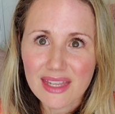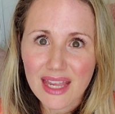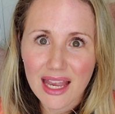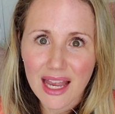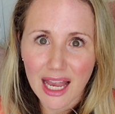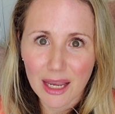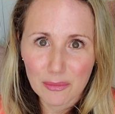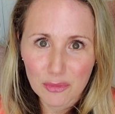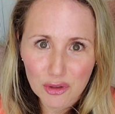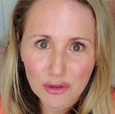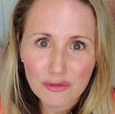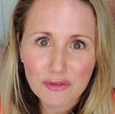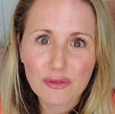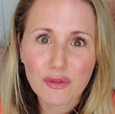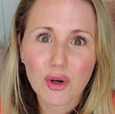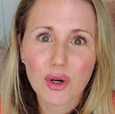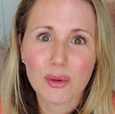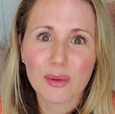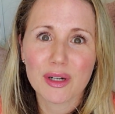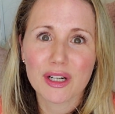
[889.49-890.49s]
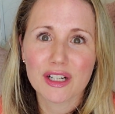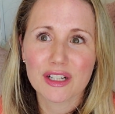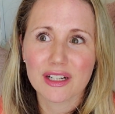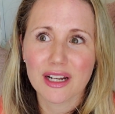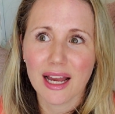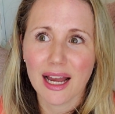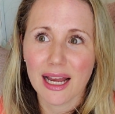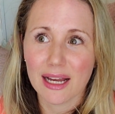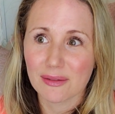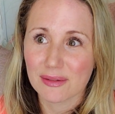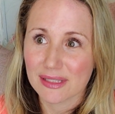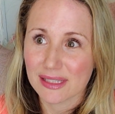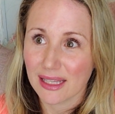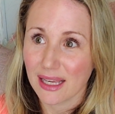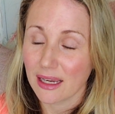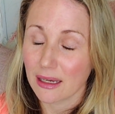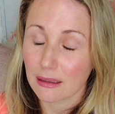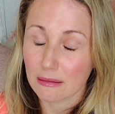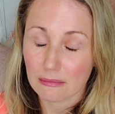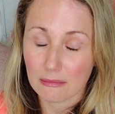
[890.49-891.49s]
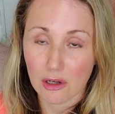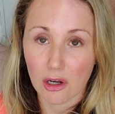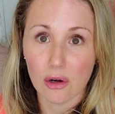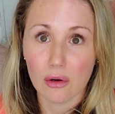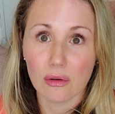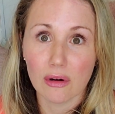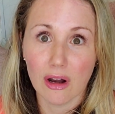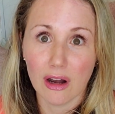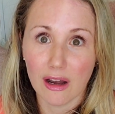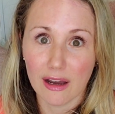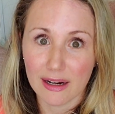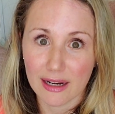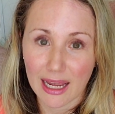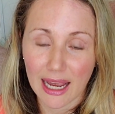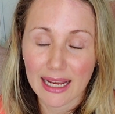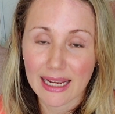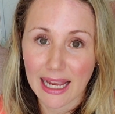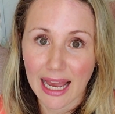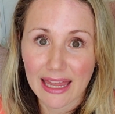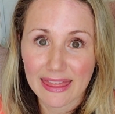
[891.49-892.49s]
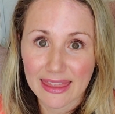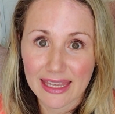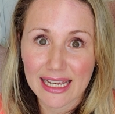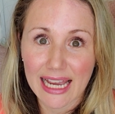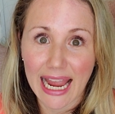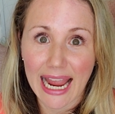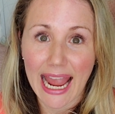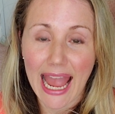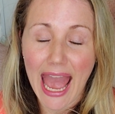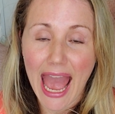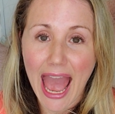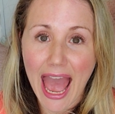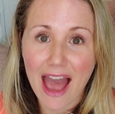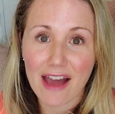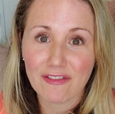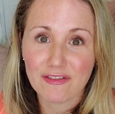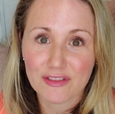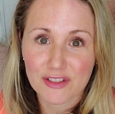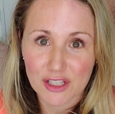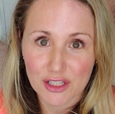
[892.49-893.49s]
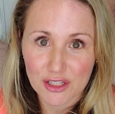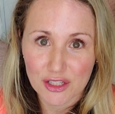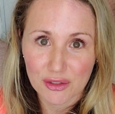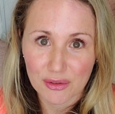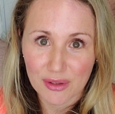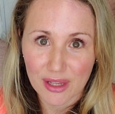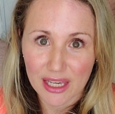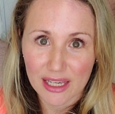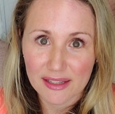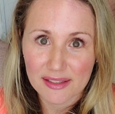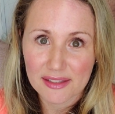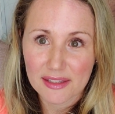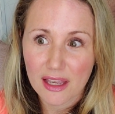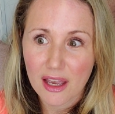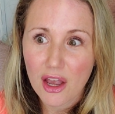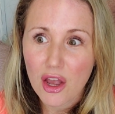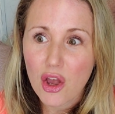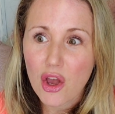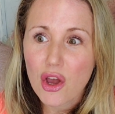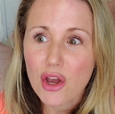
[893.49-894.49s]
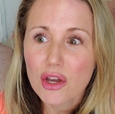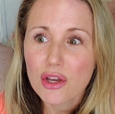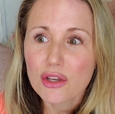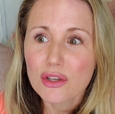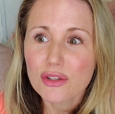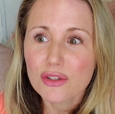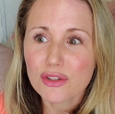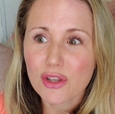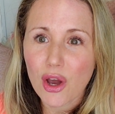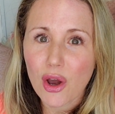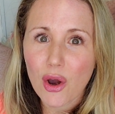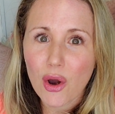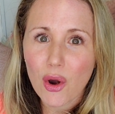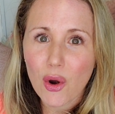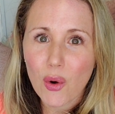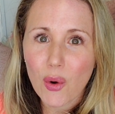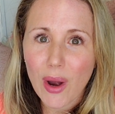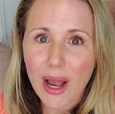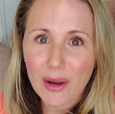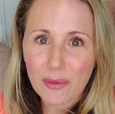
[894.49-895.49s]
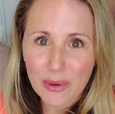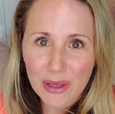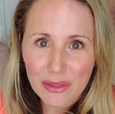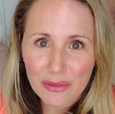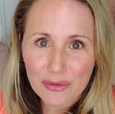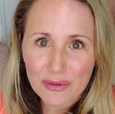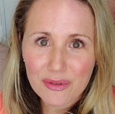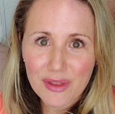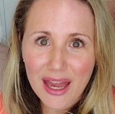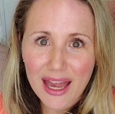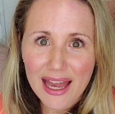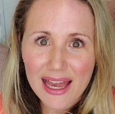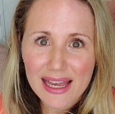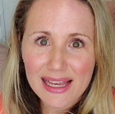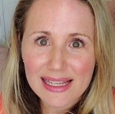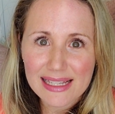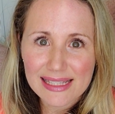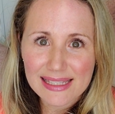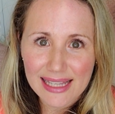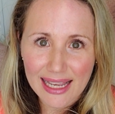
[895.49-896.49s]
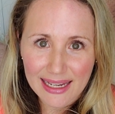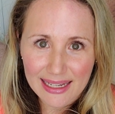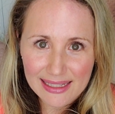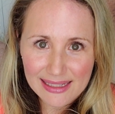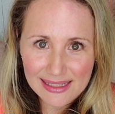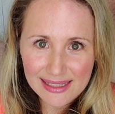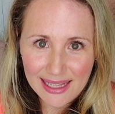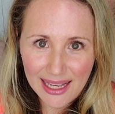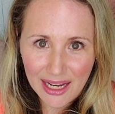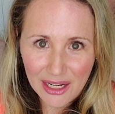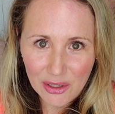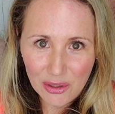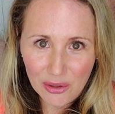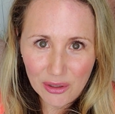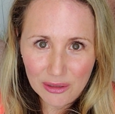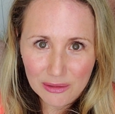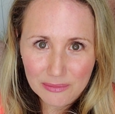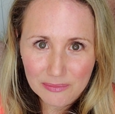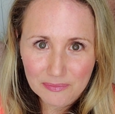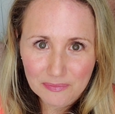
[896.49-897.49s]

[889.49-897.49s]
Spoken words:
I moved forward. I was like, oh God, I think I have to do this. So I went through that second cycle,